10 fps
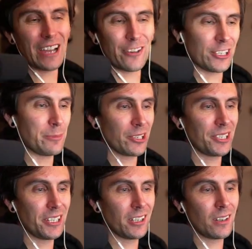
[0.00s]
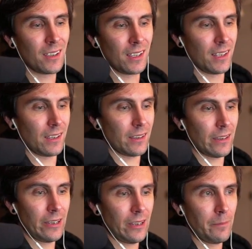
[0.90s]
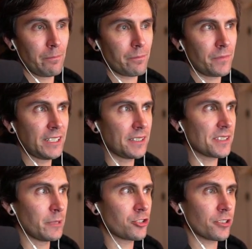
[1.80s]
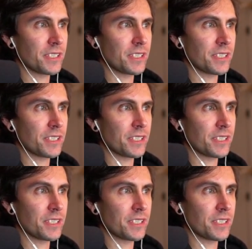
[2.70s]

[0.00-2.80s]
Reaper here. They did some interesting